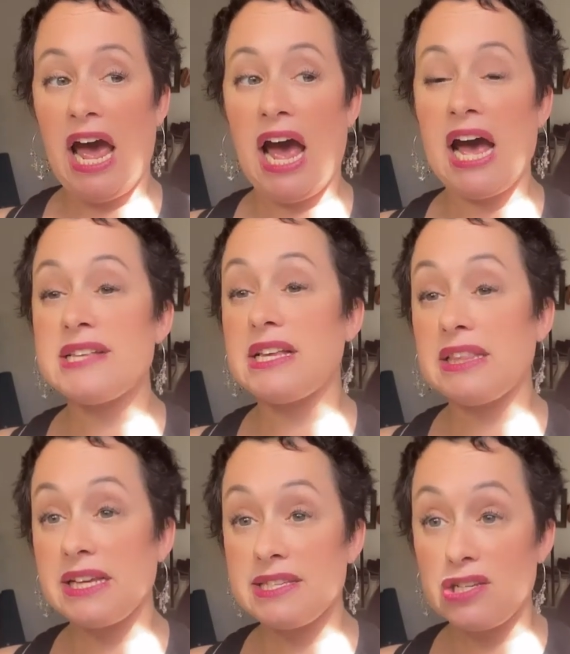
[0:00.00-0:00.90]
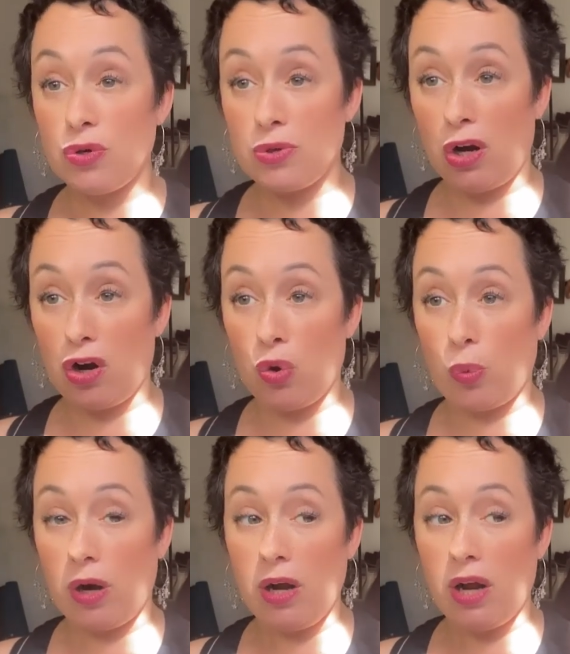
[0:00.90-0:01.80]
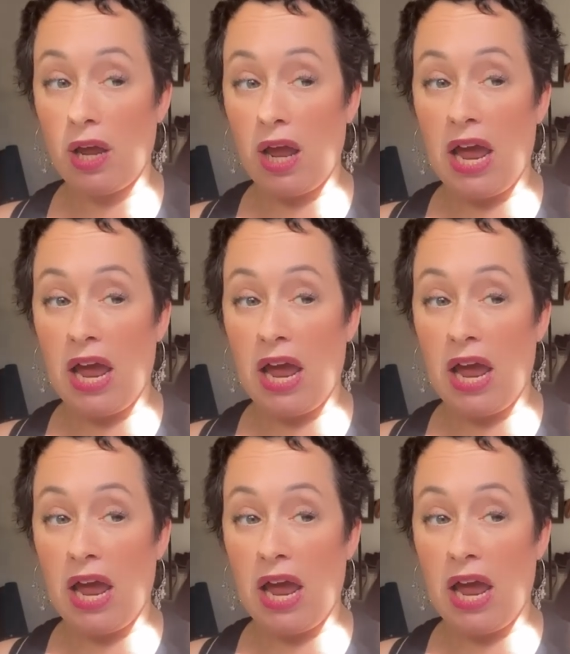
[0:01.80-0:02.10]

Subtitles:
has less to do with hard work